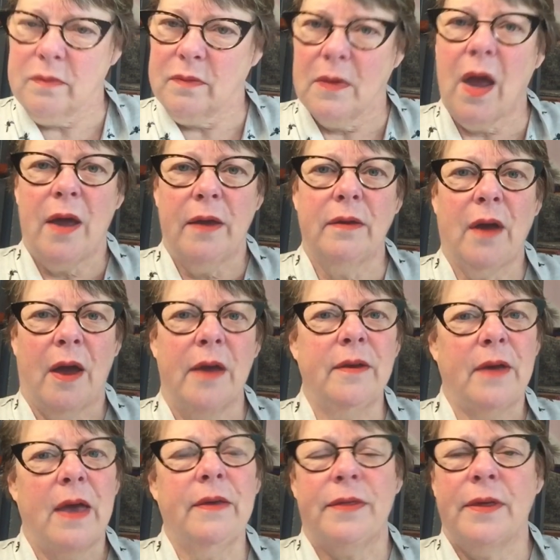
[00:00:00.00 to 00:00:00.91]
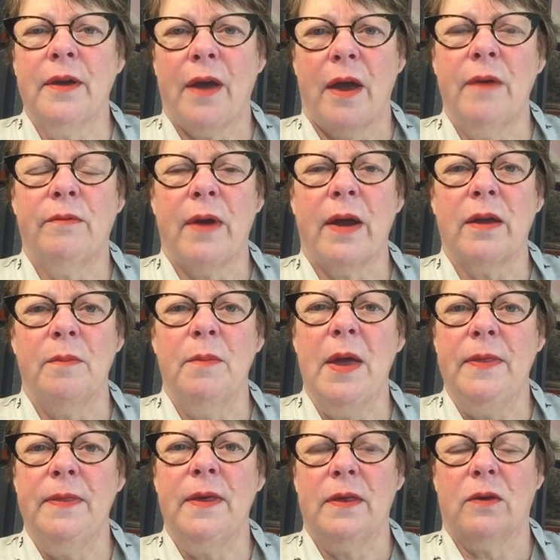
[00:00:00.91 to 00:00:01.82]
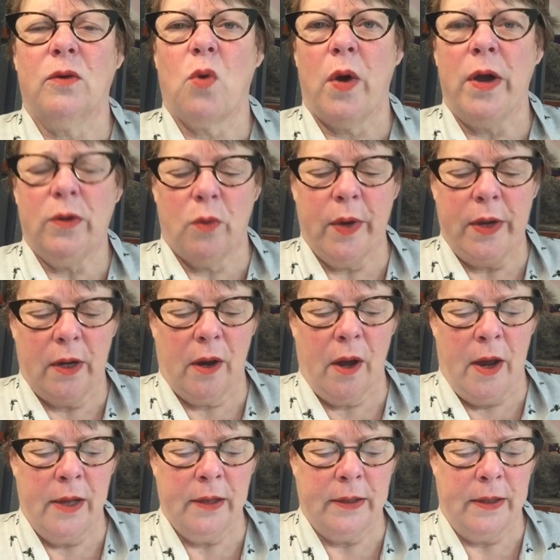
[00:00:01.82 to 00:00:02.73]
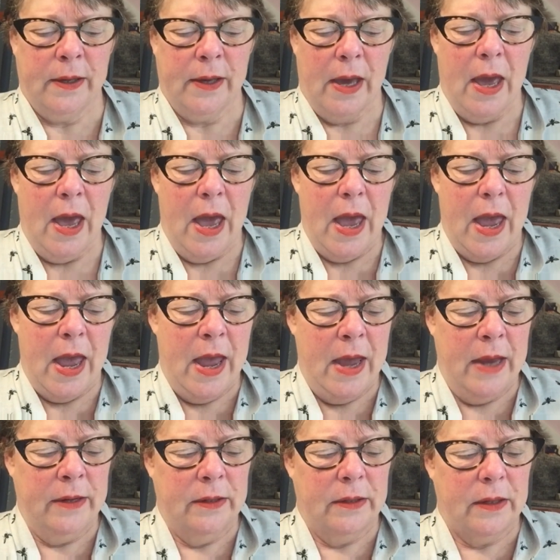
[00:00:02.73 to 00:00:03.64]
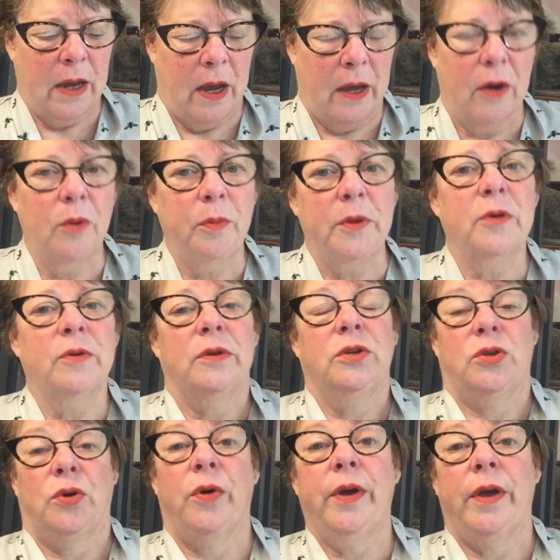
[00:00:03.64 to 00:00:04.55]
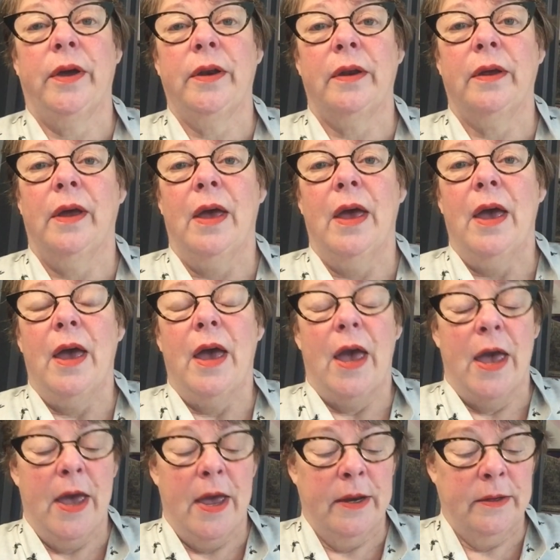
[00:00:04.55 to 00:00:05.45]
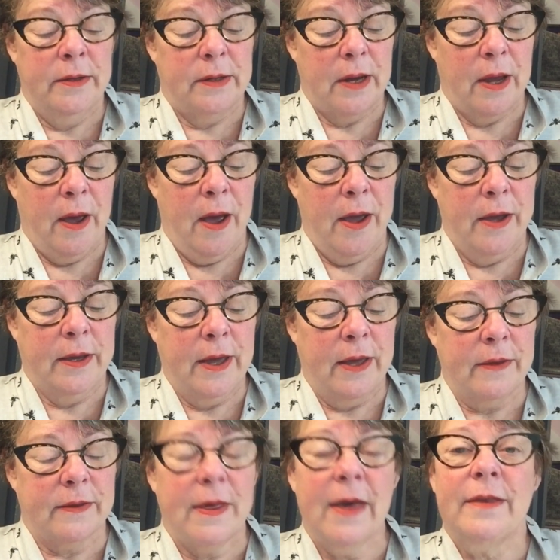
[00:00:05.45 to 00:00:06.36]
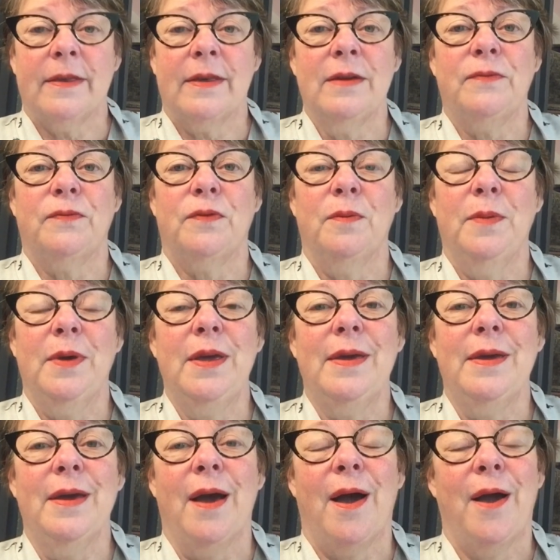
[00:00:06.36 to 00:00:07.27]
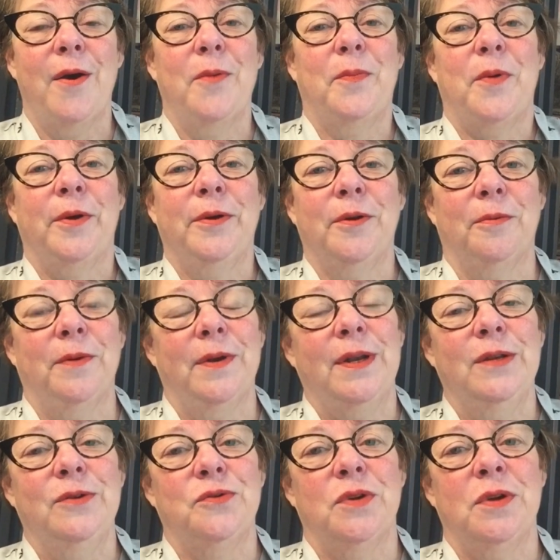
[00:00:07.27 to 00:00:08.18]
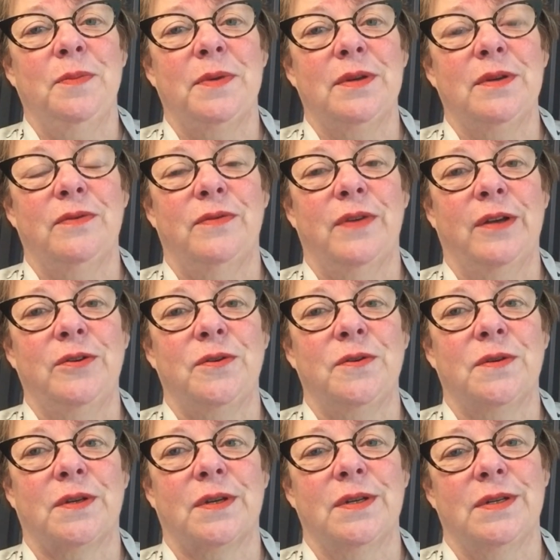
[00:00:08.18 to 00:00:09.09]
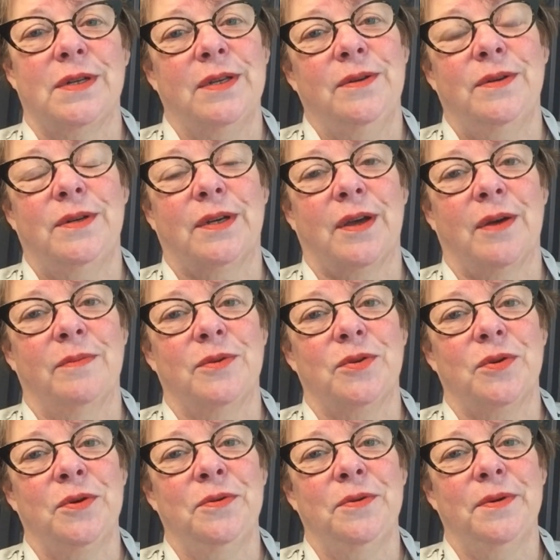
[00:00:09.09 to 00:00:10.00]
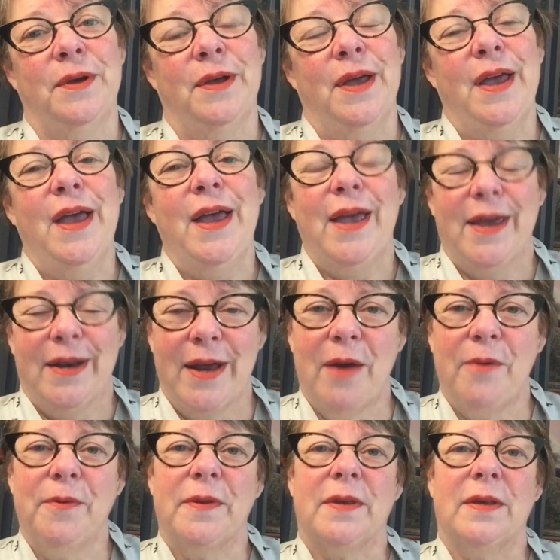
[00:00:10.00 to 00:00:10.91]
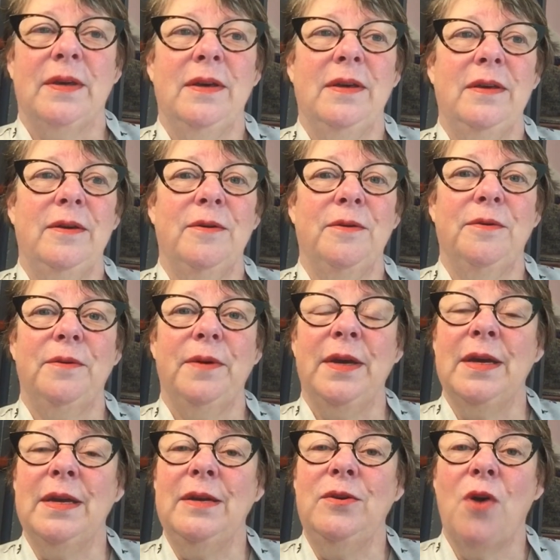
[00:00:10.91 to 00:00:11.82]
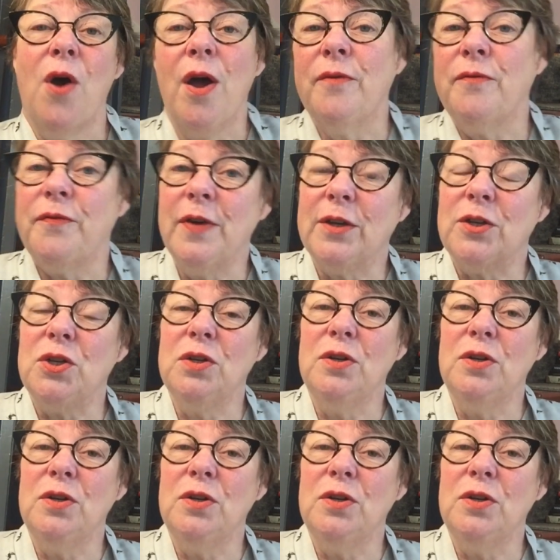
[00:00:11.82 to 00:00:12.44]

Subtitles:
I think I recommend this quite highly, and I hope you enjoy it. And I guess that's it for me. I hope all your reading dreams and adventures continue to come true, and I will see you in Nonfiction